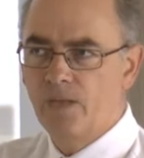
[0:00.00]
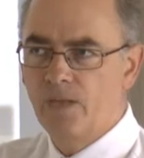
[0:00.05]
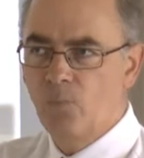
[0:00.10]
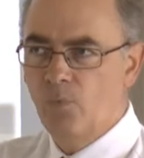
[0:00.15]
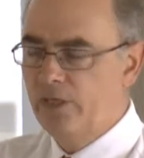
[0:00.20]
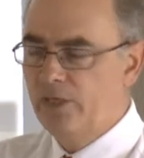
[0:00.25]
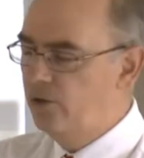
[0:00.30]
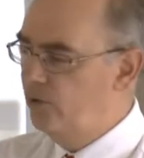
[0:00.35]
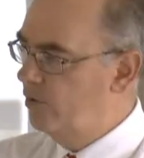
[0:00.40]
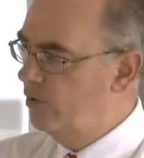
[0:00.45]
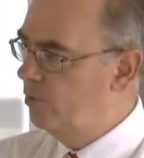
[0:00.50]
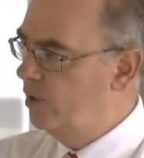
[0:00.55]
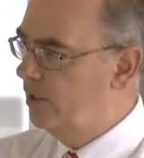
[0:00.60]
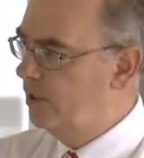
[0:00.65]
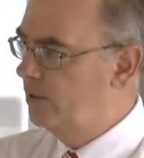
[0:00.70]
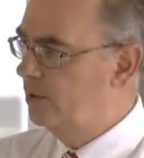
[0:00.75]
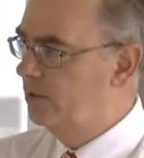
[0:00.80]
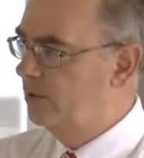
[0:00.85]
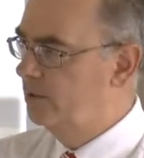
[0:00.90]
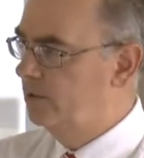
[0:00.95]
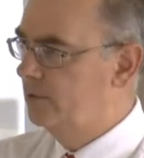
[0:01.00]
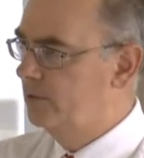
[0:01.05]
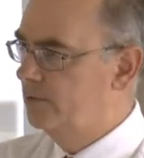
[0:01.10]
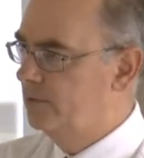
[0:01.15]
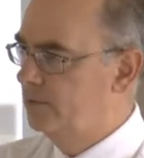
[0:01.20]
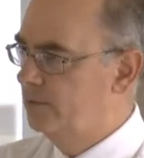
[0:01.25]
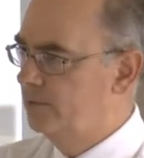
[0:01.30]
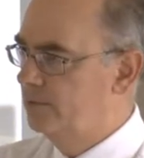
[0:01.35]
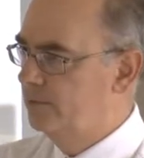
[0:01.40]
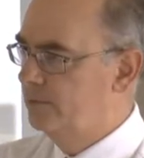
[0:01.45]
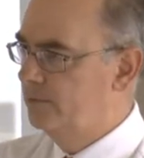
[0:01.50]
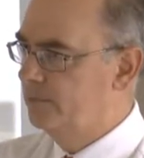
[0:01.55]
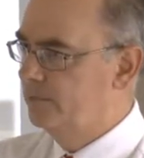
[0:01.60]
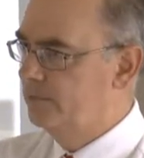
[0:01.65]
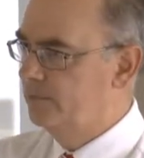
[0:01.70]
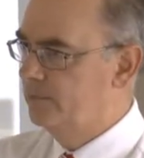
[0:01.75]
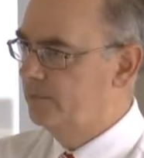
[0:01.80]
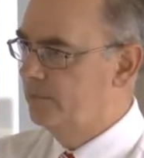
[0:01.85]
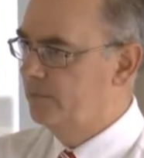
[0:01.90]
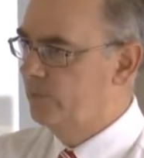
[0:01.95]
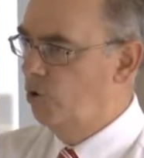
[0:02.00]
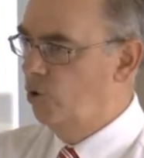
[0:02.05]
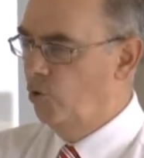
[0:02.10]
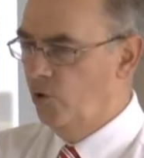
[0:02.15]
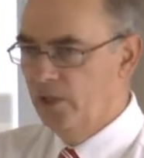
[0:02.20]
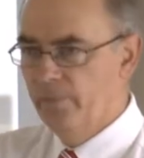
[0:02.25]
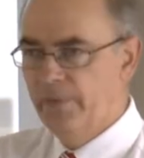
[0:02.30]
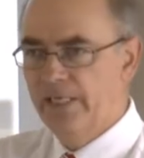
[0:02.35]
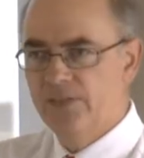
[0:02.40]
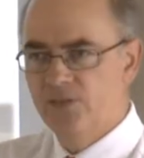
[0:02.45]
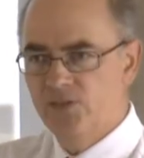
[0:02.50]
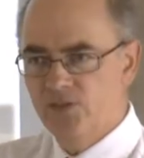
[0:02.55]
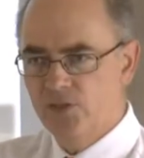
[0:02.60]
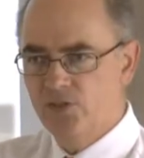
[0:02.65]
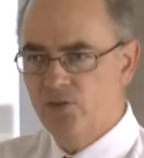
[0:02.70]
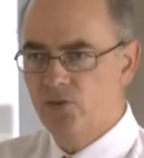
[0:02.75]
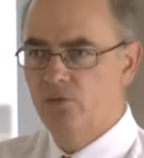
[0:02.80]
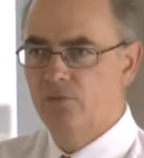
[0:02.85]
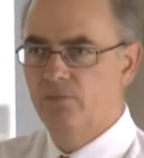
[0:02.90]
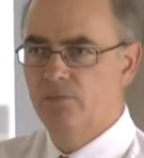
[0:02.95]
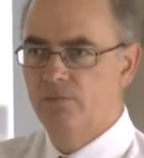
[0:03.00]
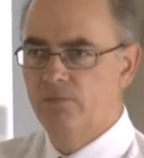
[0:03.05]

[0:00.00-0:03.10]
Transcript: We know the one who commands the storm.